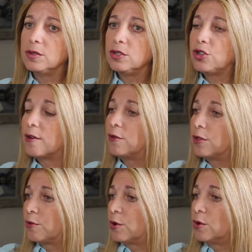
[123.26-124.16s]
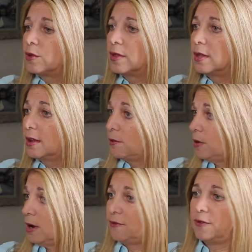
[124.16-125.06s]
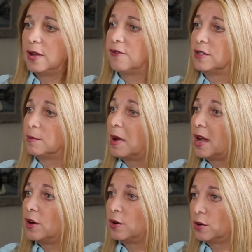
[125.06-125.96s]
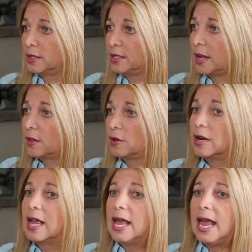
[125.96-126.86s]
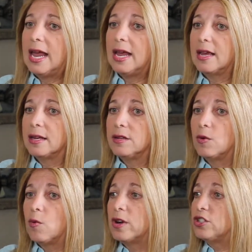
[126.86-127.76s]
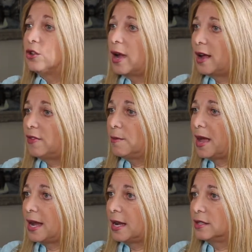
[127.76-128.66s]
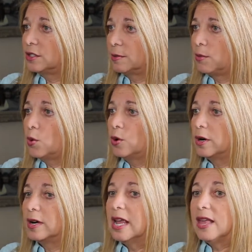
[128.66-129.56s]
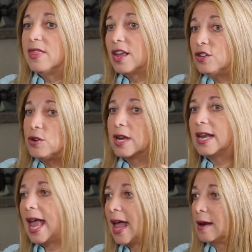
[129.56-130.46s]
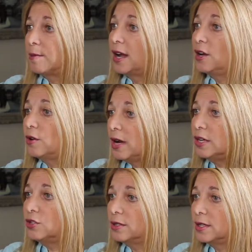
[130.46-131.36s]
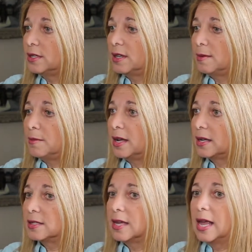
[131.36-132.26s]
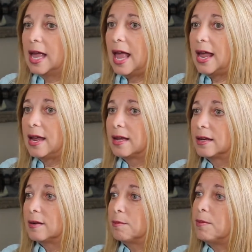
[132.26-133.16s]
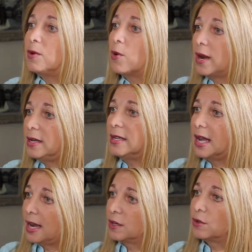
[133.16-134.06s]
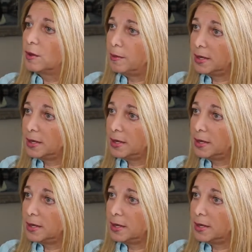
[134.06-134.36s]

shuffle through if it's a buyer or a seller. And once you have the back-end support, then you can add buyer agents into the mix and be ready to handle the